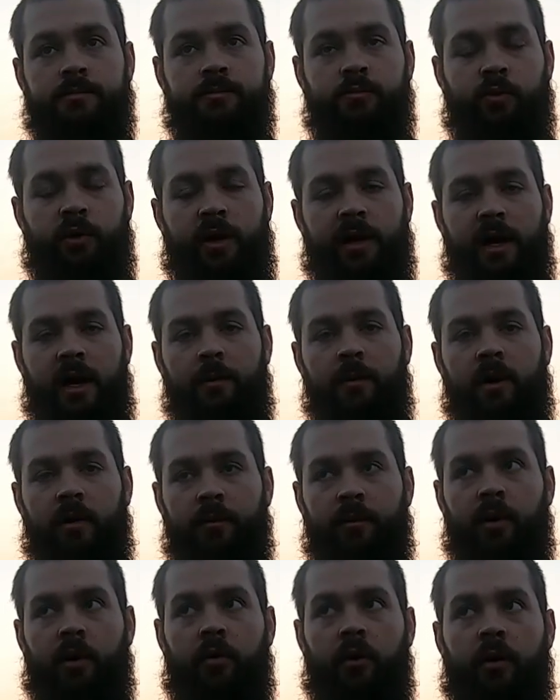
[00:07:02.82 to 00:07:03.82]
when I got my
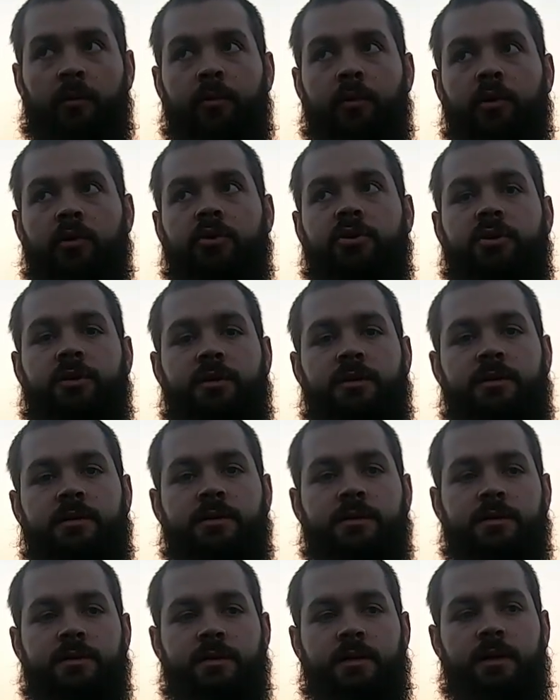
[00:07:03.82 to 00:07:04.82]
bow, I
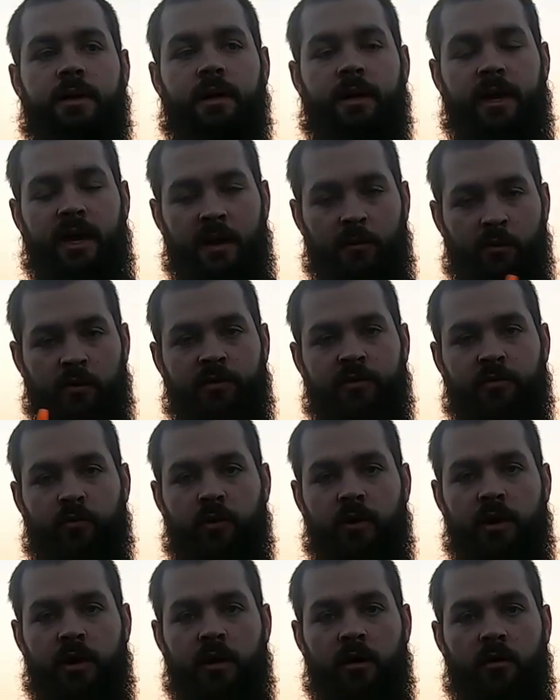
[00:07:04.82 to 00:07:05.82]
purchased, it came with
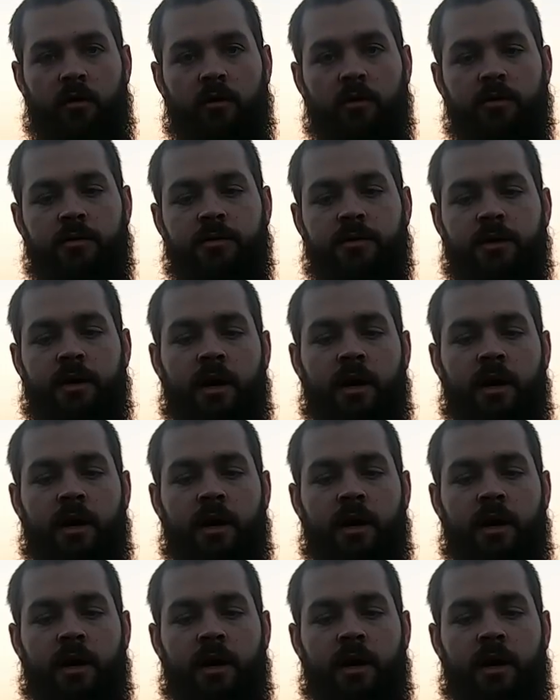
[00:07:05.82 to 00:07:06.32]
3 arrows.